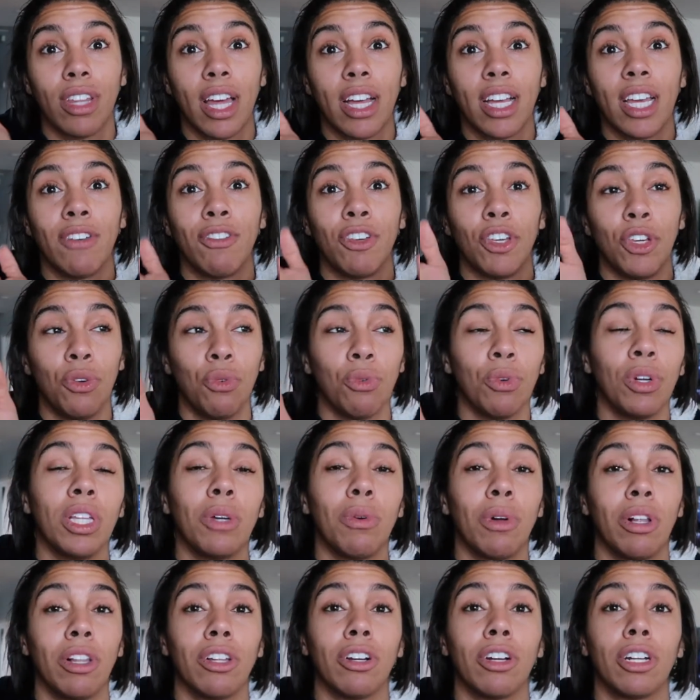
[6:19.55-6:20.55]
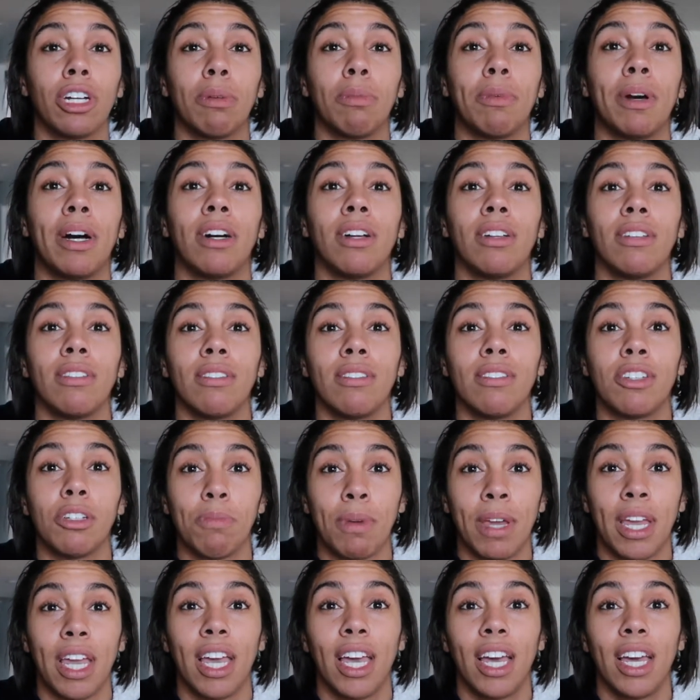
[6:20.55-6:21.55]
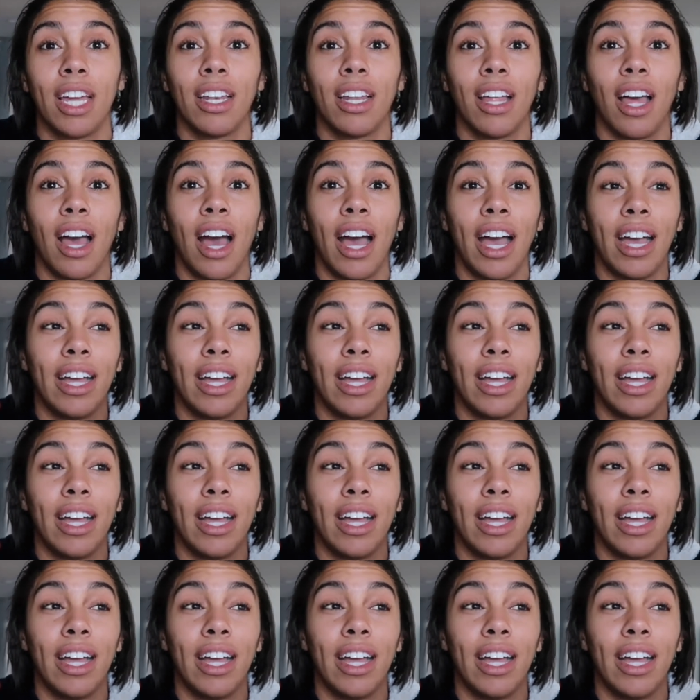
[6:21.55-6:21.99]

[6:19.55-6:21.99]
that if you really want to learn about Japan,